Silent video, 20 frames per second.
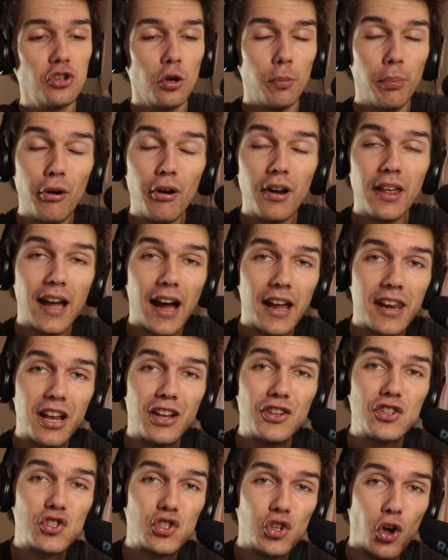Shopaholic
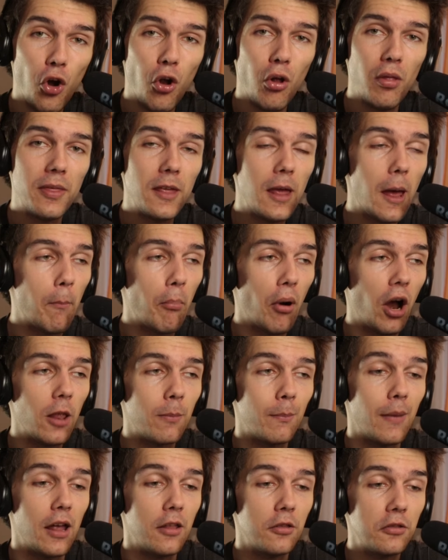Adal sold the
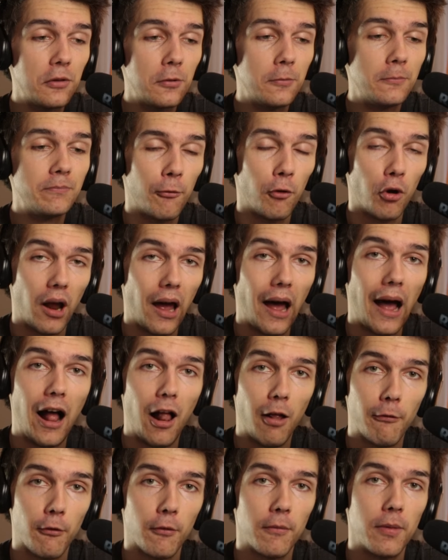apartment for a
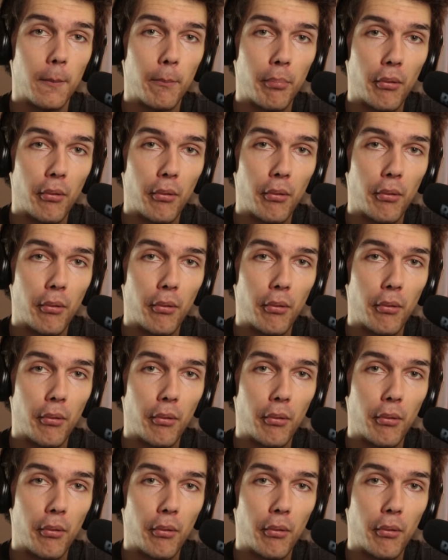half of the